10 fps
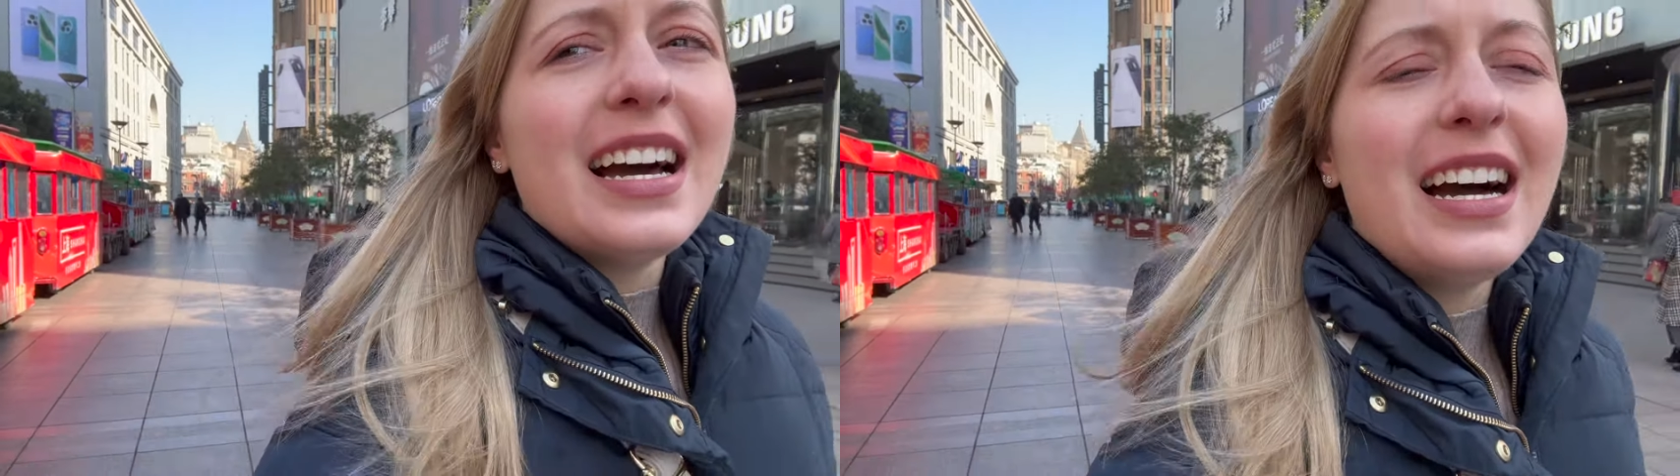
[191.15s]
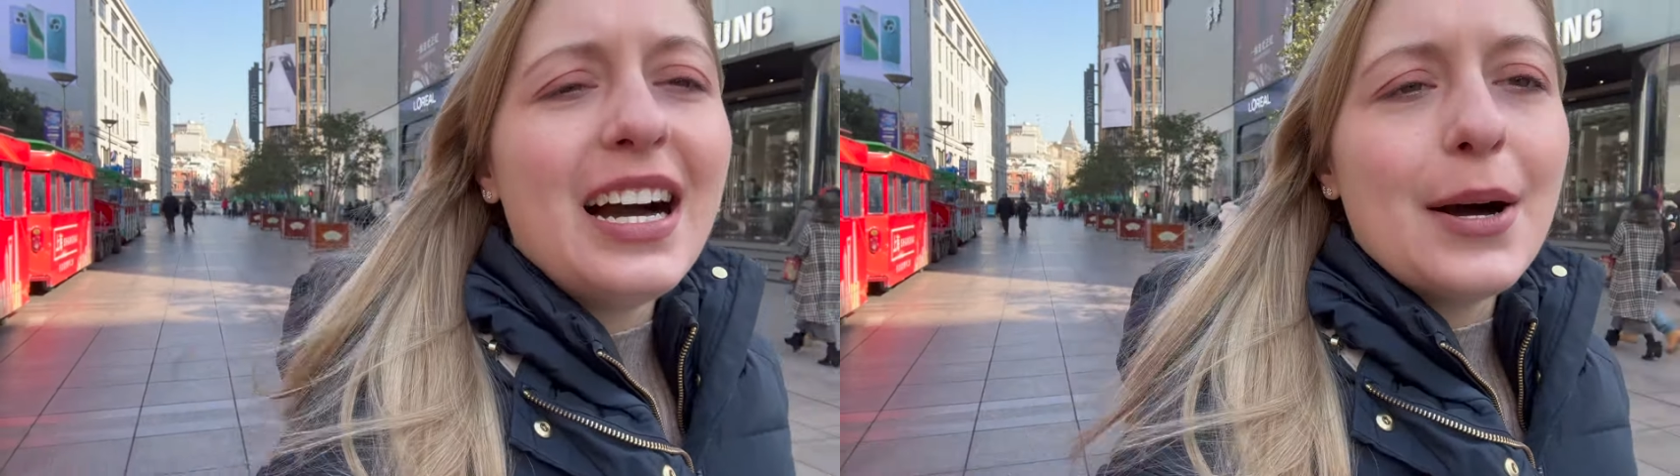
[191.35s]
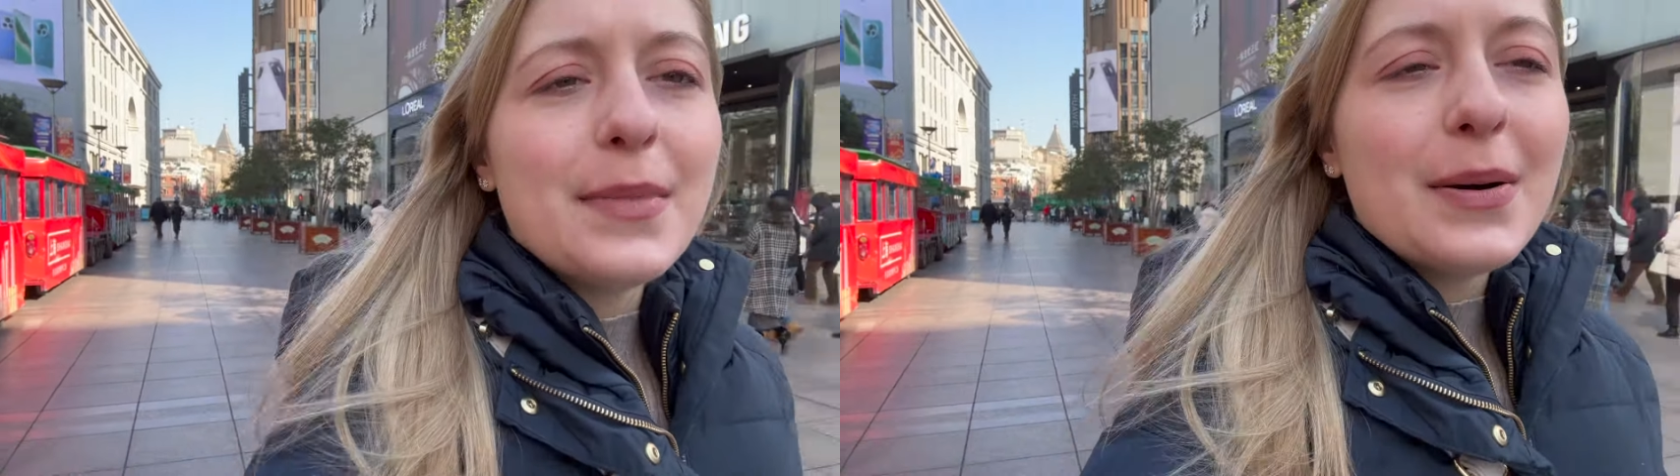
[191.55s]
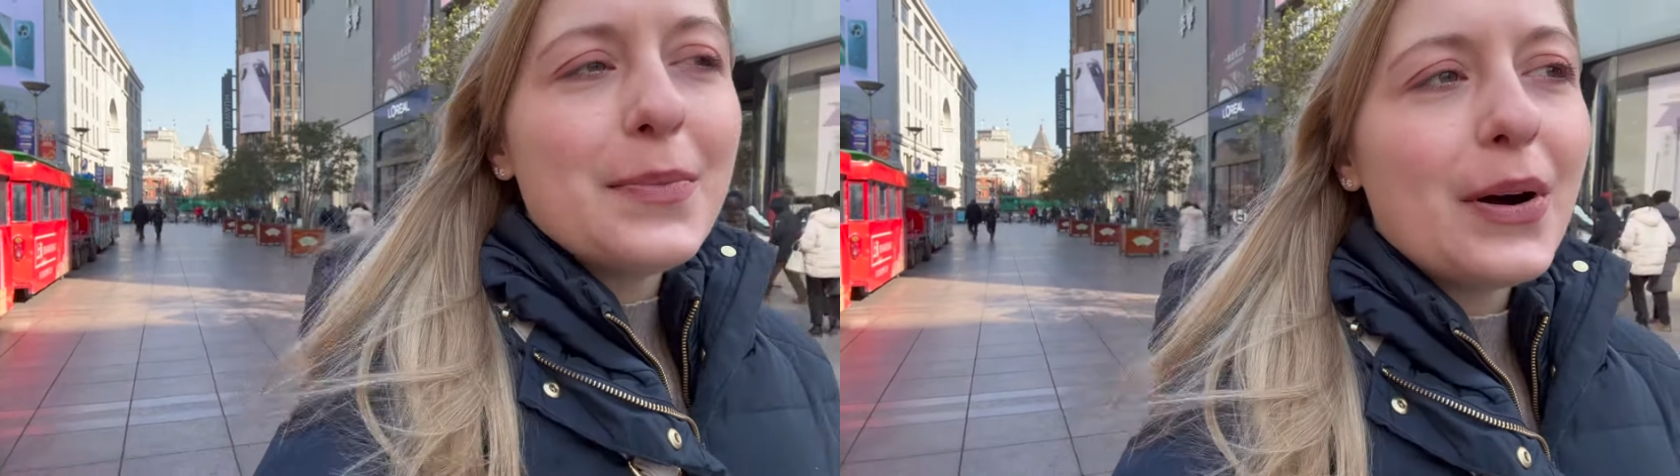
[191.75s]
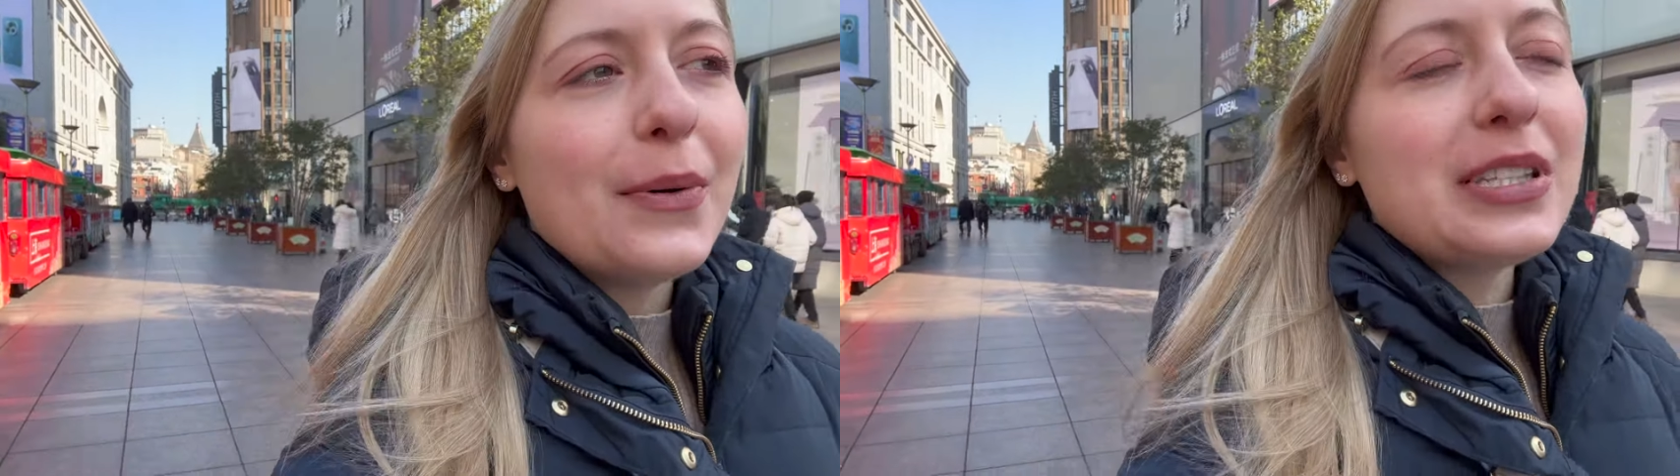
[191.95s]

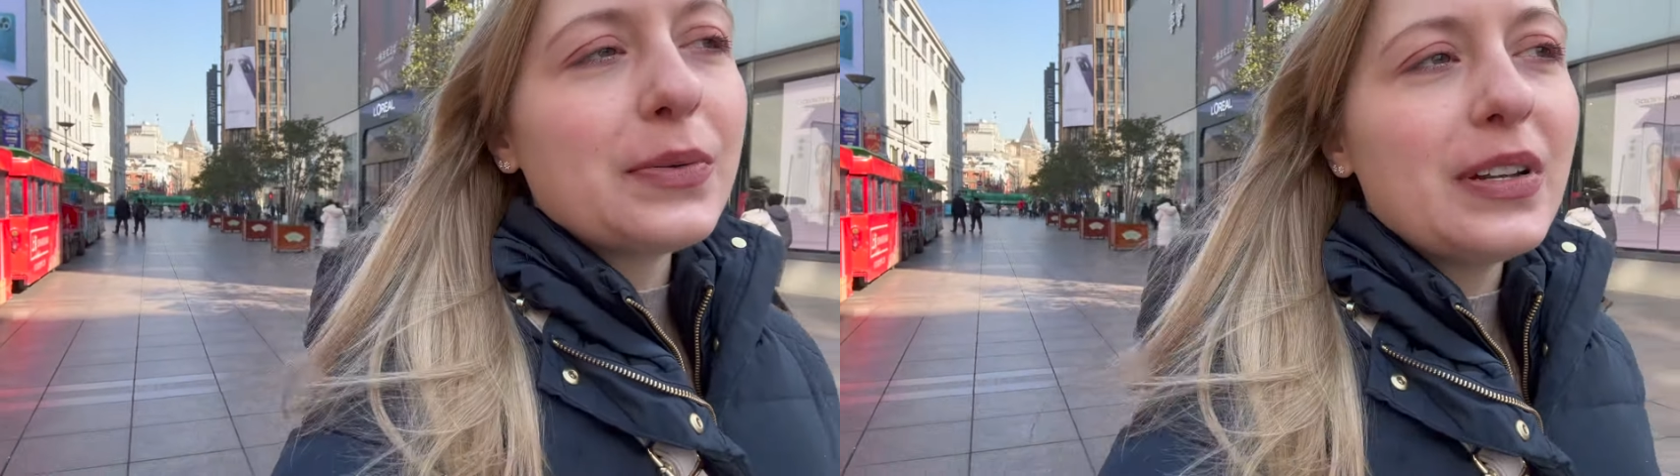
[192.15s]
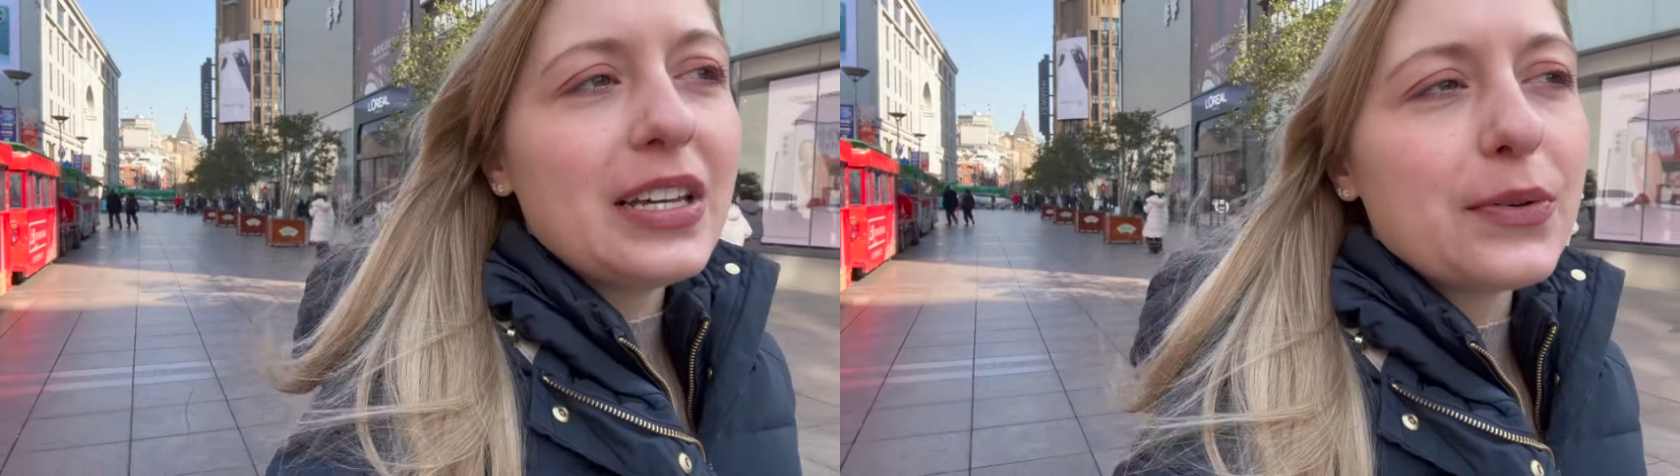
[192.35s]
But what's really